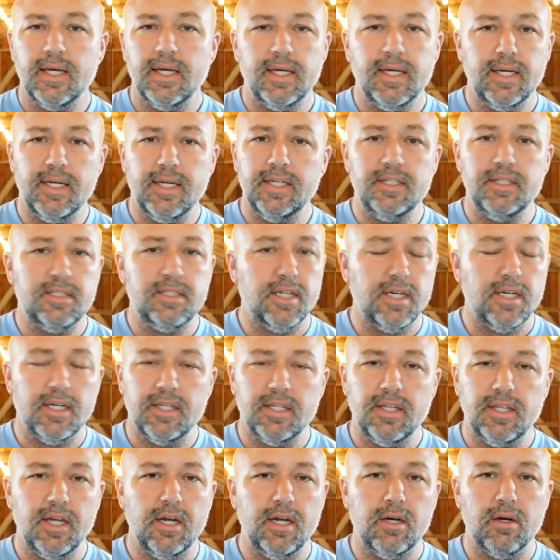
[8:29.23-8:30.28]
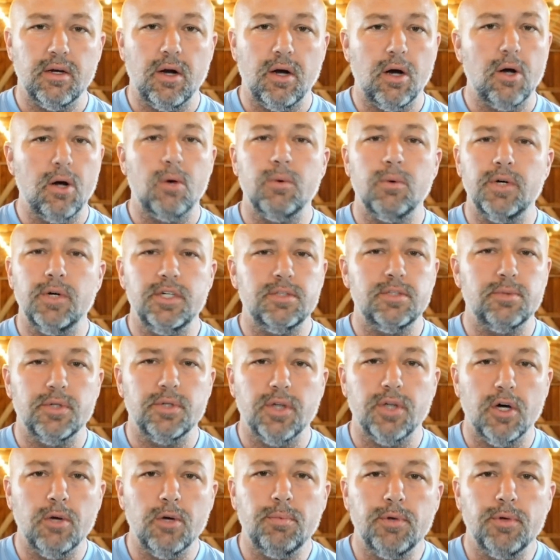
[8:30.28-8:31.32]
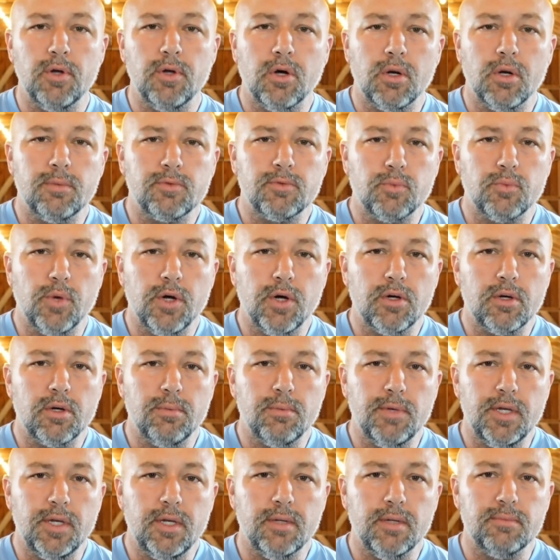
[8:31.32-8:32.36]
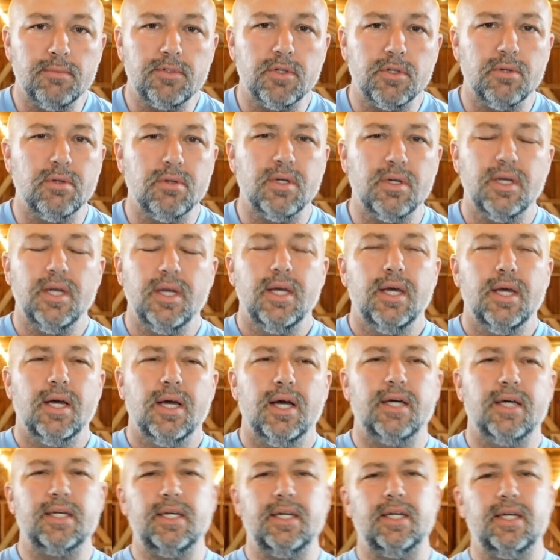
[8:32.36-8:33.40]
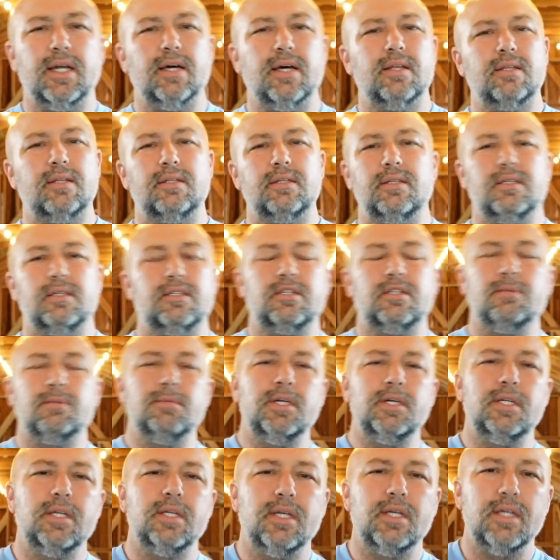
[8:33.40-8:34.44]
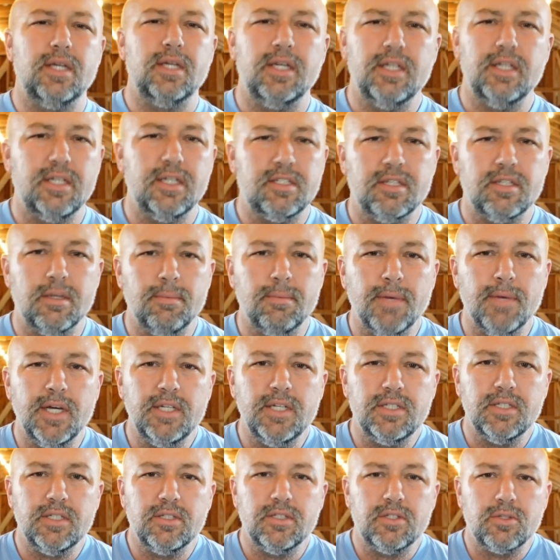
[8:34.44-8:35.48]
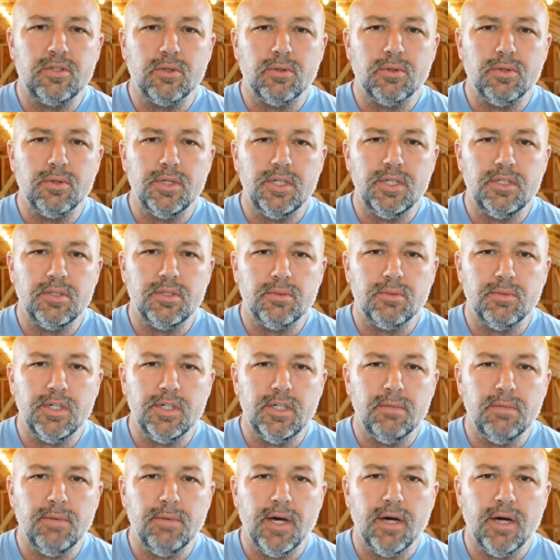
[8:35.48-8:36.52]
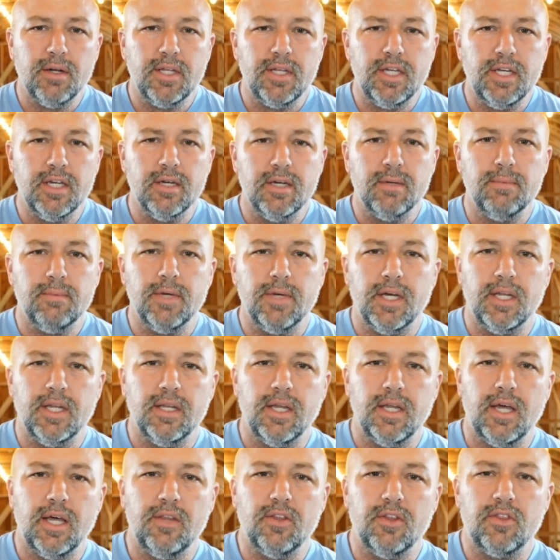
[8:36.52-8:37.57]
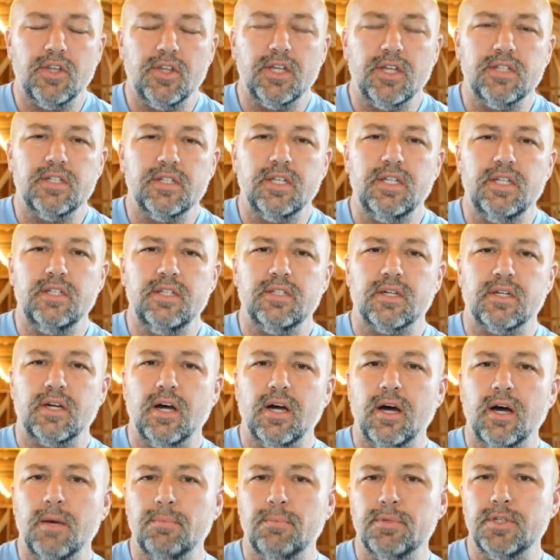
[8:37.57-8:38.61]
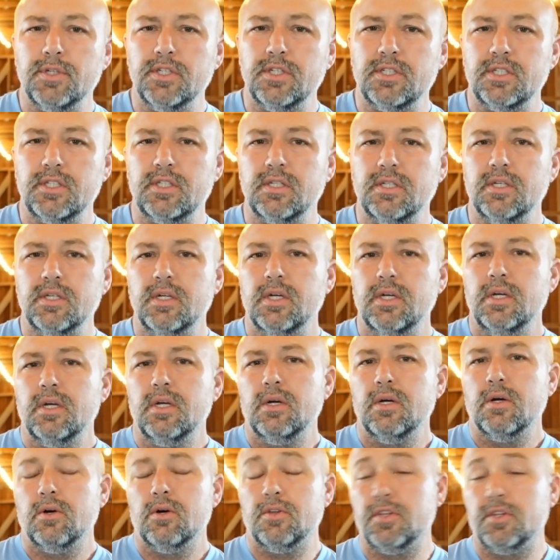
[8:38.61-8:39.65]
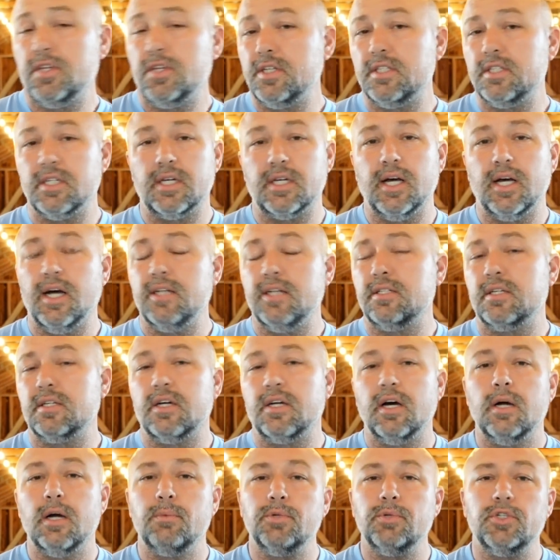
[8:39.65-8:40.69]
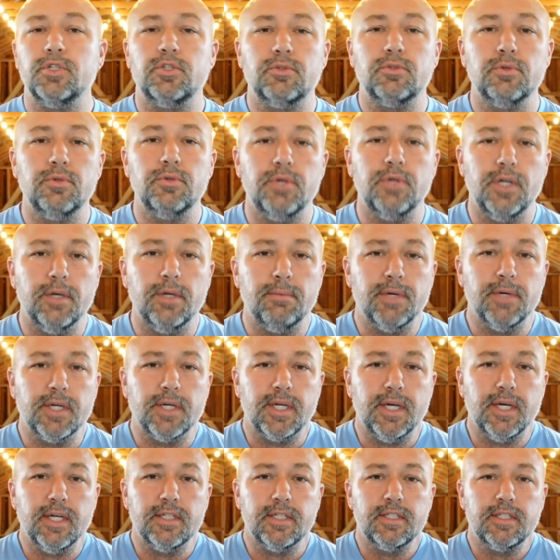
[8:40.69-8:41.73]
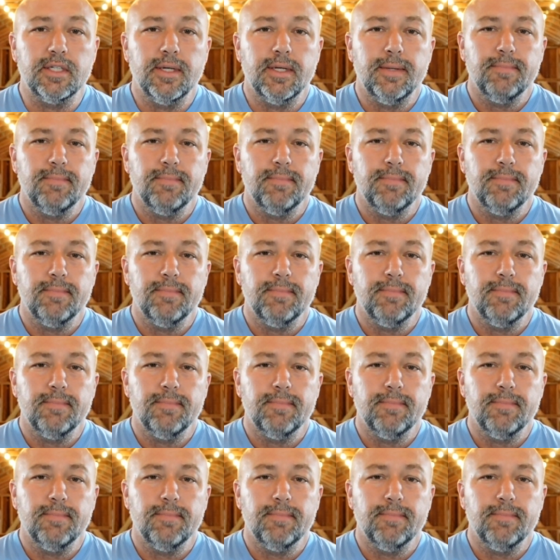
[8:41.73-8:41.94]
He's there always with open arms welcoming him. So again, to me, it's an amazing story to read about him and the things that he's accomplished, or the things that God's accomplished through him, I guess,